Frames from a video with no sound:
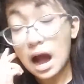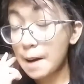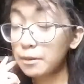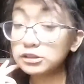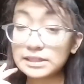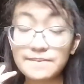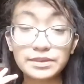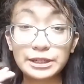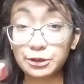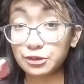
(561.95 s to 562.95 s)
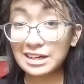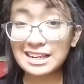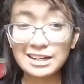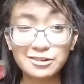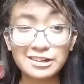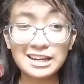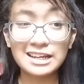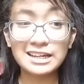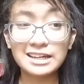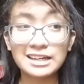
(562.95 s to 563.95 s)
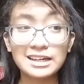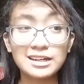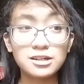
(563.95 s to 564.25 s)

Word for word: about something really, really